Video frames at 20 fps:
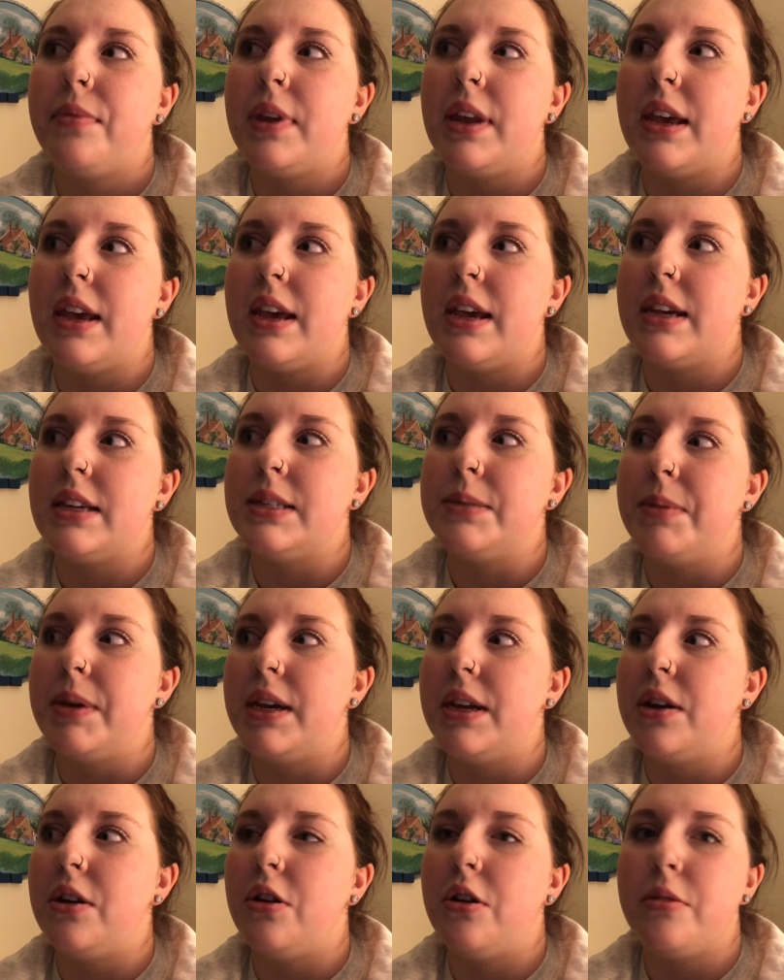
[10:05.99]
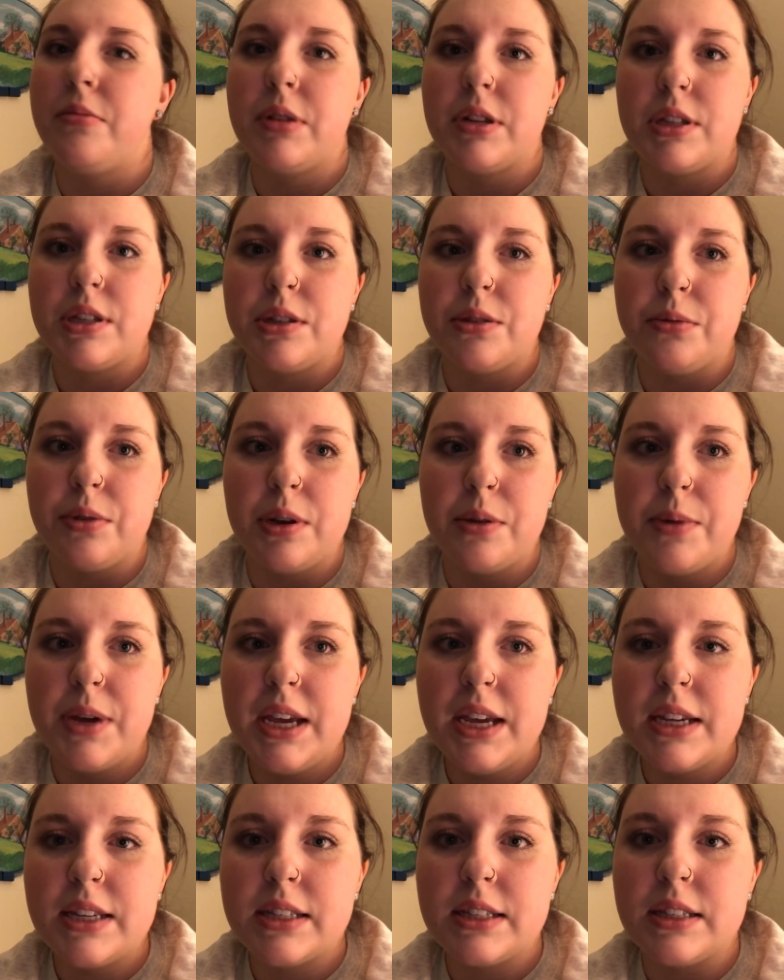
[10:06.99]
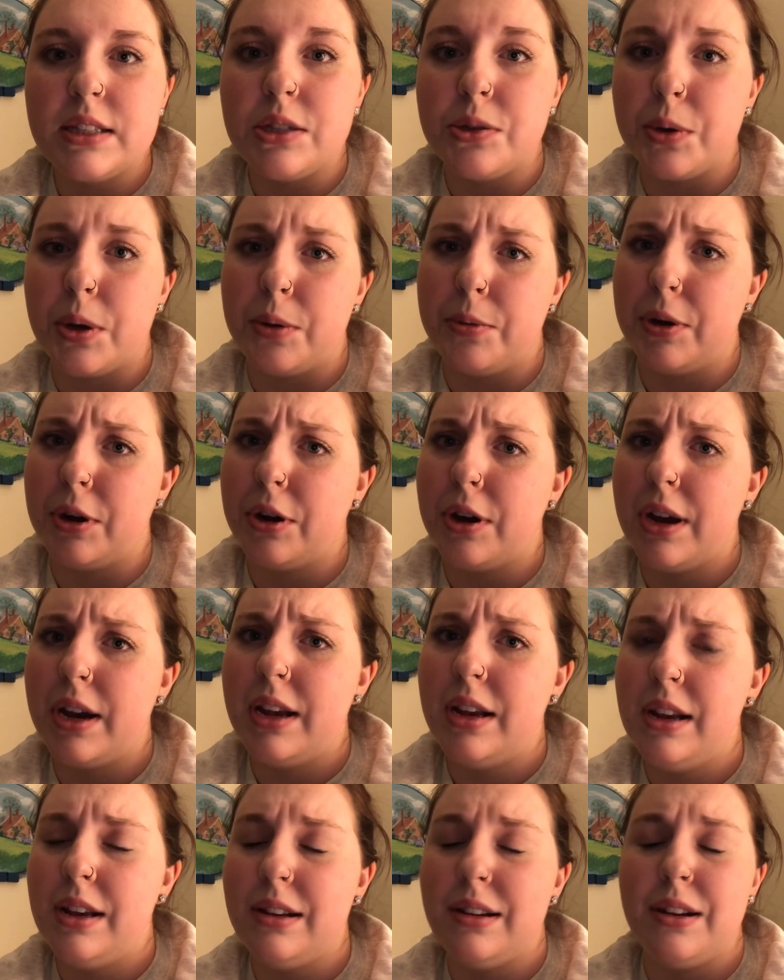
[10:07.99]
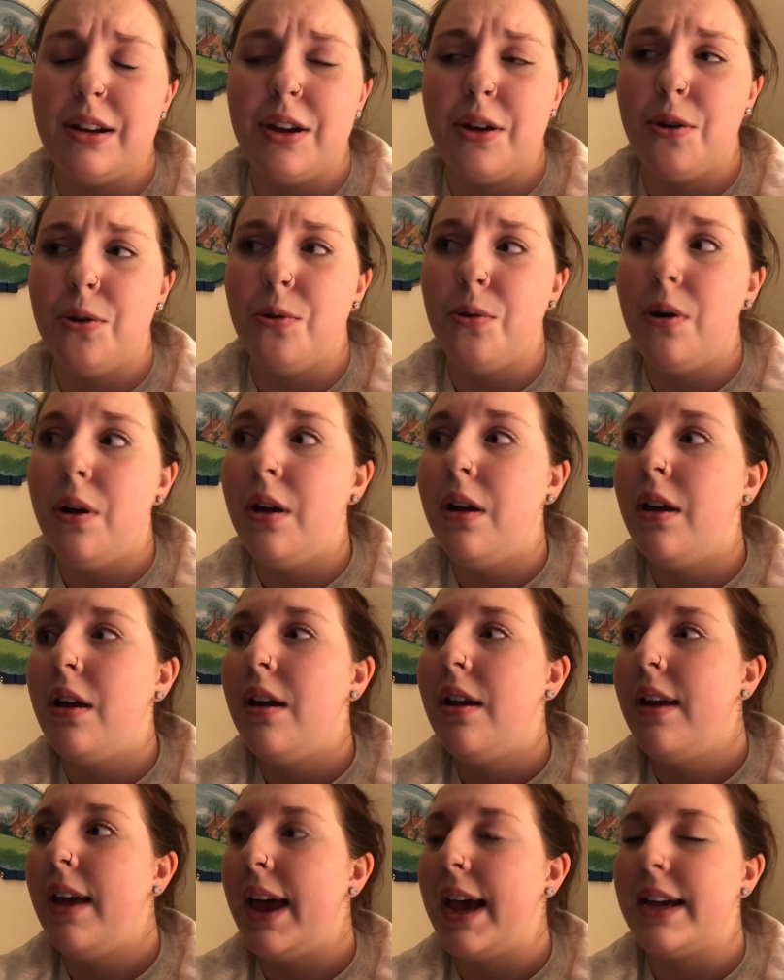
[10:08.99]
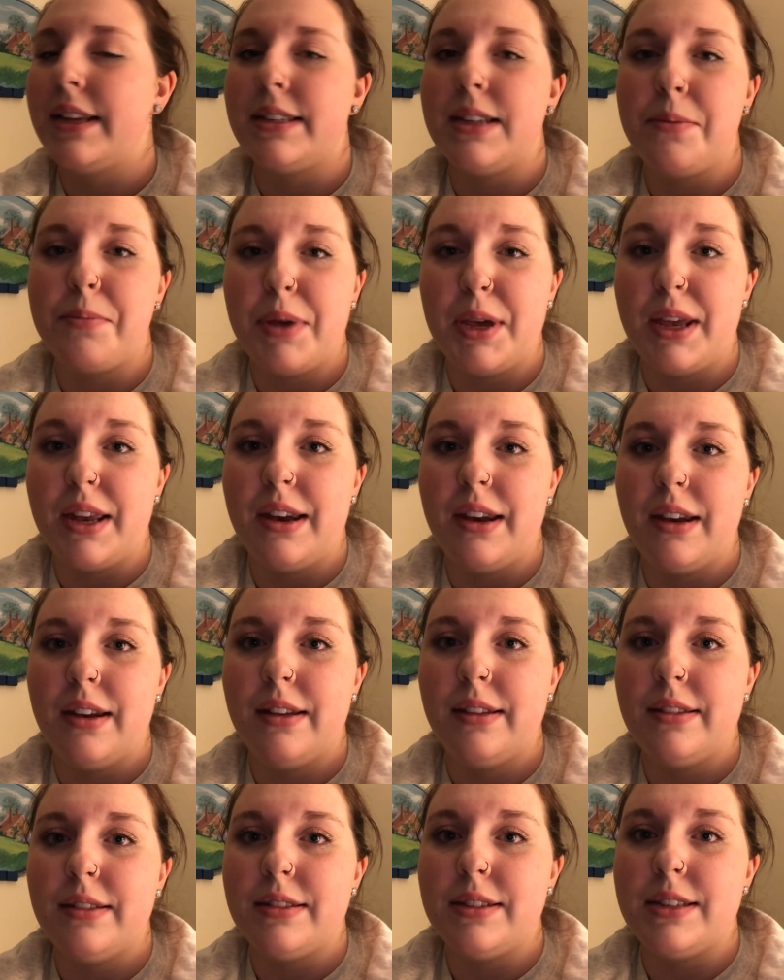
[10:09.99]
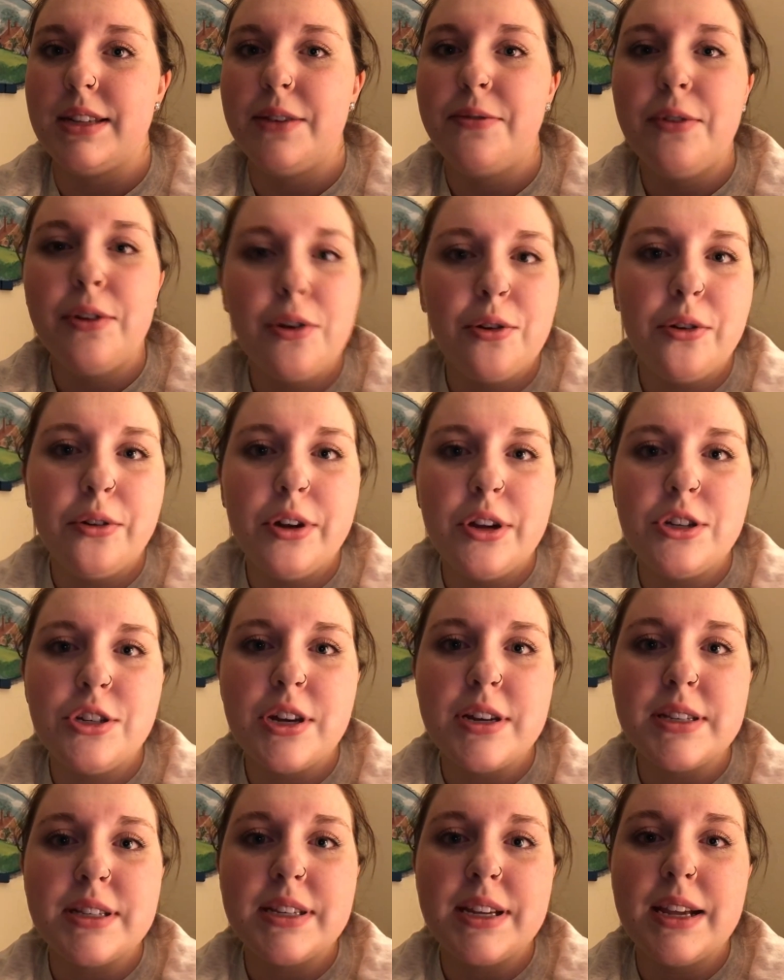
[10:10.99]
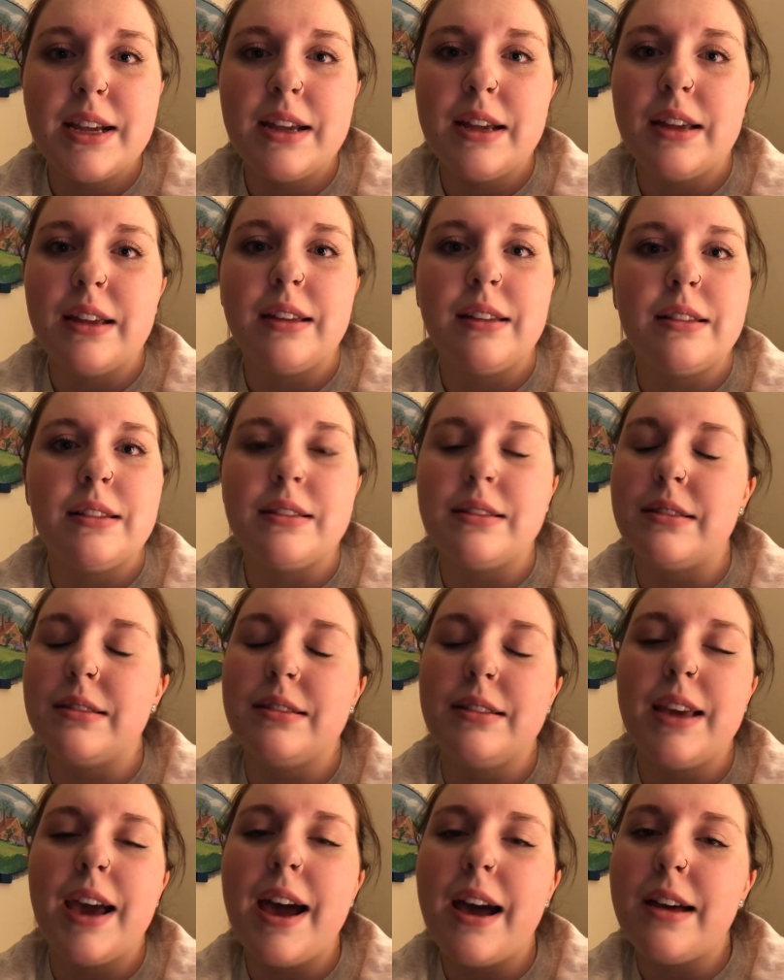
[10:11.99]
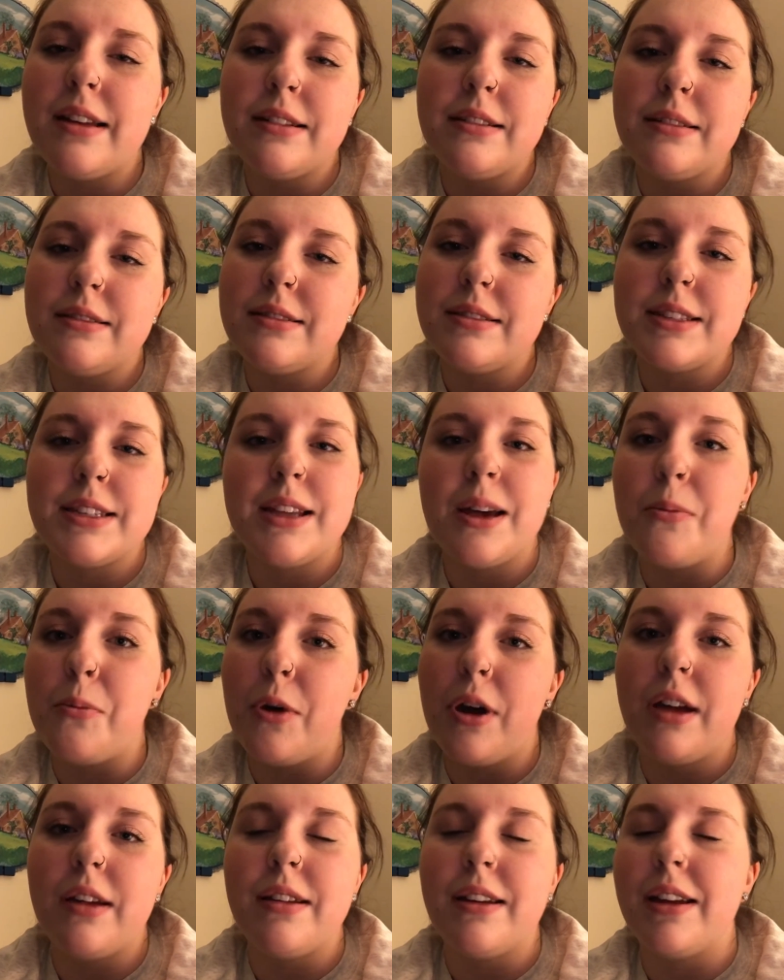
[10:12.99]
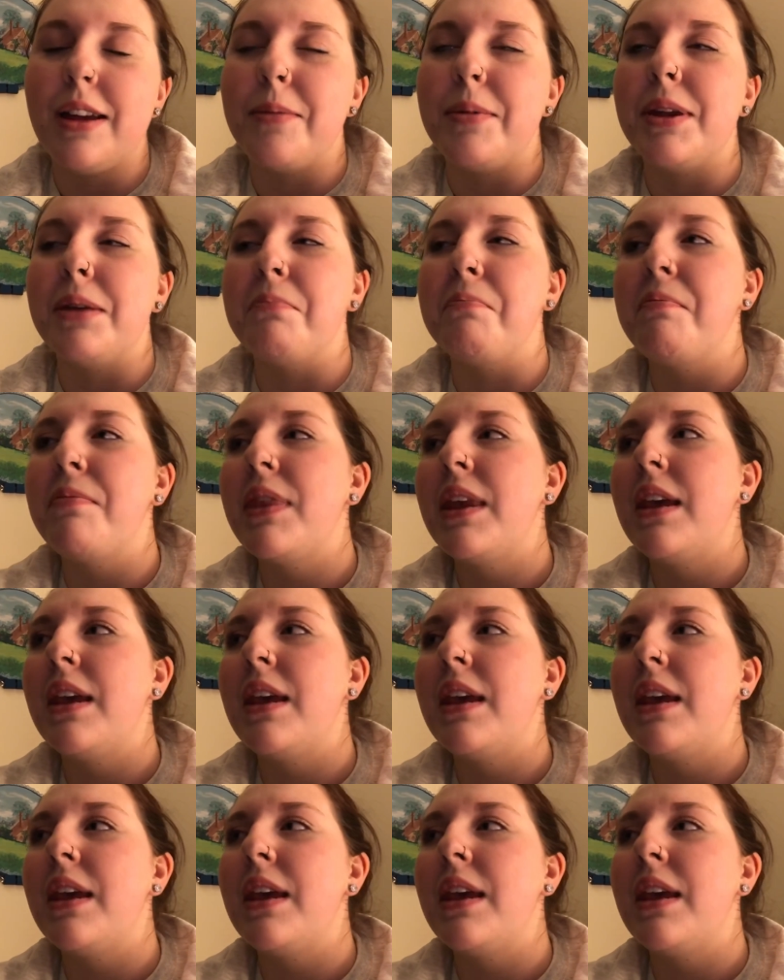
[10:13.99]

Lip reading: It has been almost 3 weeks. Do I regret it? No. Has it been difficult adjusting? Yeah, somewhat. I mean,